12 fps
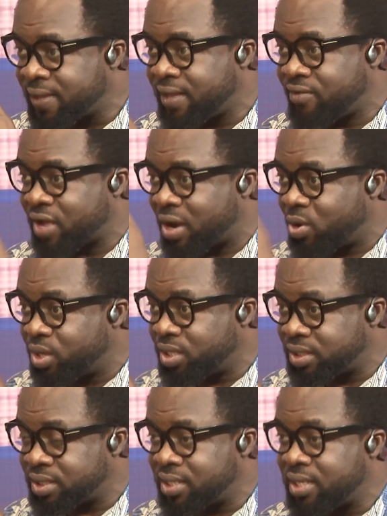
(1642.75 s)
If you are owing,
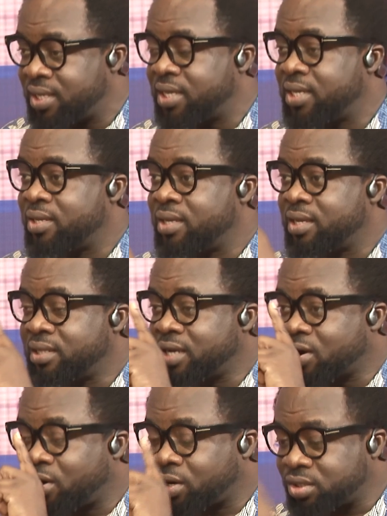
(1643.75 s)
the
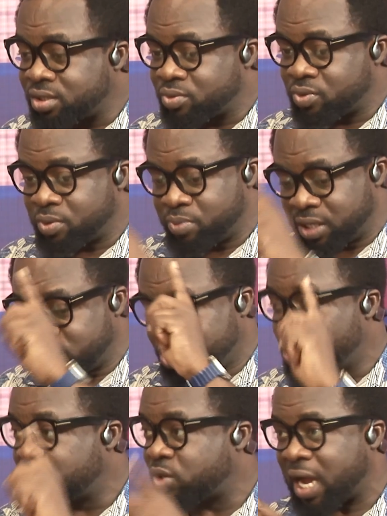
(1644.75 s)
court, in 2
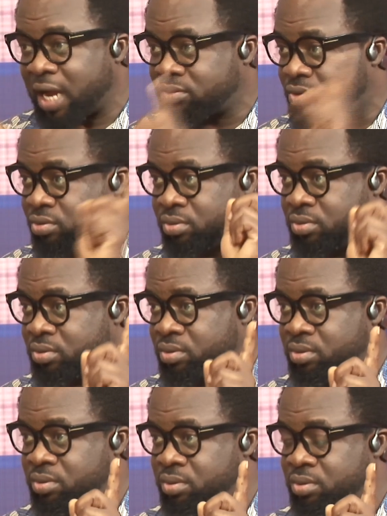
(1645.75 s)
weeks you are out.
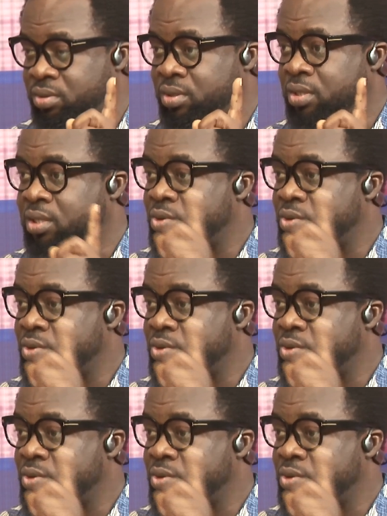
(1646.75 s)
You